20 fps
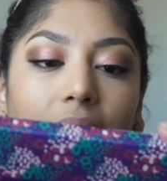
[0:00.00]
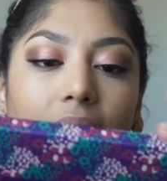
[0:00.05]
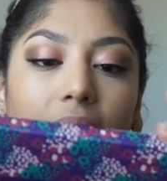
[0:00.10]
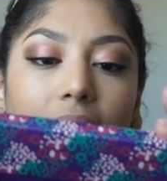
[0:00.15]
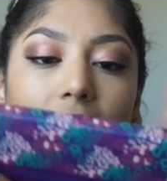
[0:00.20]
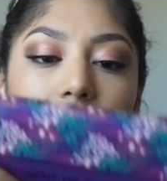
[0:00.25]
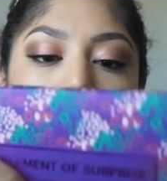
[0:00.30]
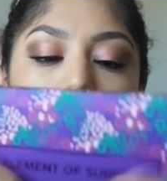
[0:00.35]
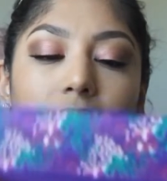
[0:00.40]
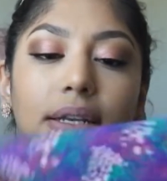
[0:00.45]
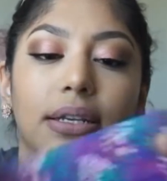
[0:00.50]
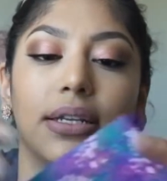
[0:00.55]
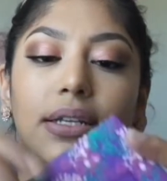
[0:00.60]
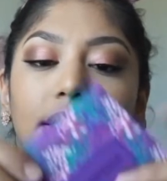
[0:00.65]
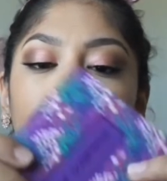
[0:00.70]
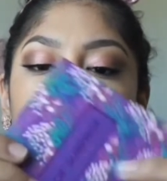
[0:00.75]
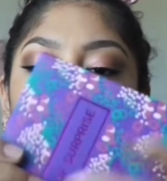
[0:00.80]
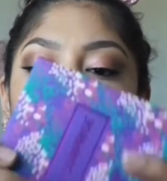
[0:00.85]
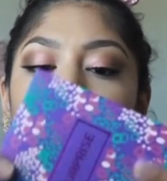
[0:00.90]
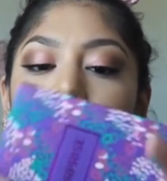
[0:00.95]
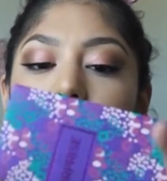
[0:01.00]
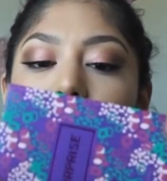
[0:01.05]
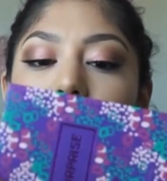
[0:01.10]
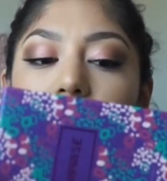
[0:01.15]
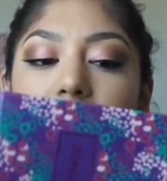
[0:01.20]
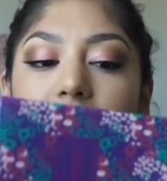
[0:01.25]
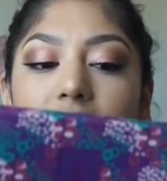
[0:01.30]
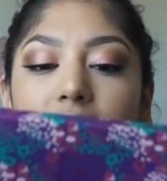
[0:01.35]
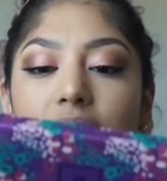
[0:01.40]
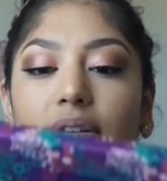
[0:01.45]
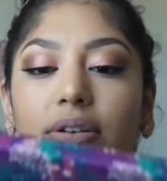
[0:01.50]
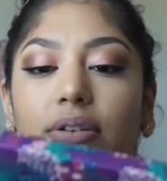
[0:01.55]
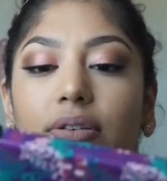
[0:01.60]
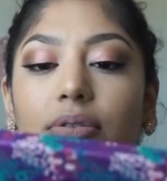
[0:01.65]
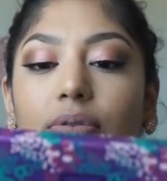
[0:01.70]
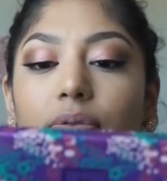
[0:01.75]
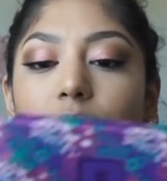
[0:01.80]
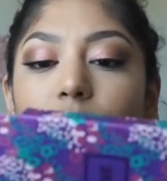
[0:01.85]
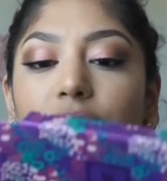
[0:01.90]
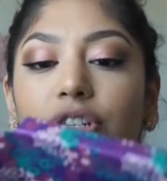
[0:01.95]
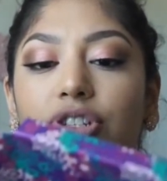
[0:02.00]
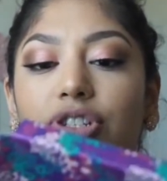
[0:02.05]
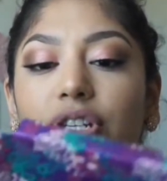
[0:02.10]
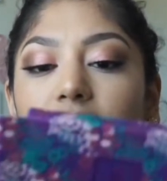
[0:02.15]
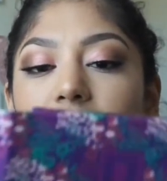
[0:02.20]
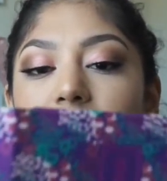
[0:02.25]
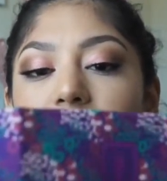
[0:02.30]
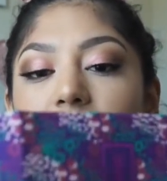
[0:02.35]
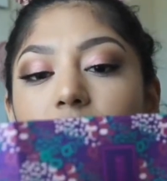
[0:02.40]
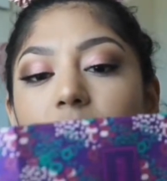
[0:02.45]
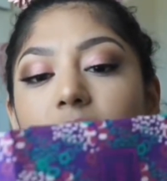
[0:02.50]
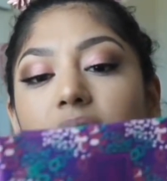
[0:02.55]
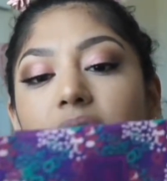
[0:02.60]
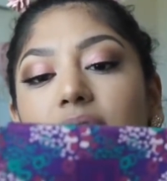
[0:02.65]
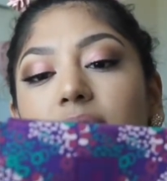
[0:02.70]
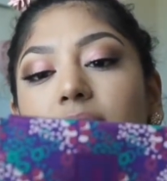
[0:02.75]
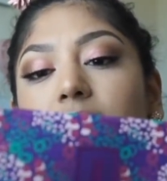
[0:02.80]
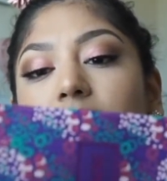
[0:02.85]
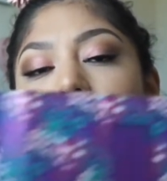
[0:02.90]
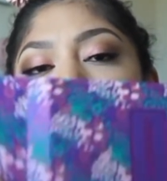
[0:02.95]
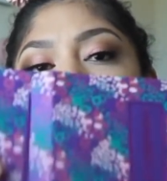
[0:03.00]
and let's open it because I don't know what shades come in this one.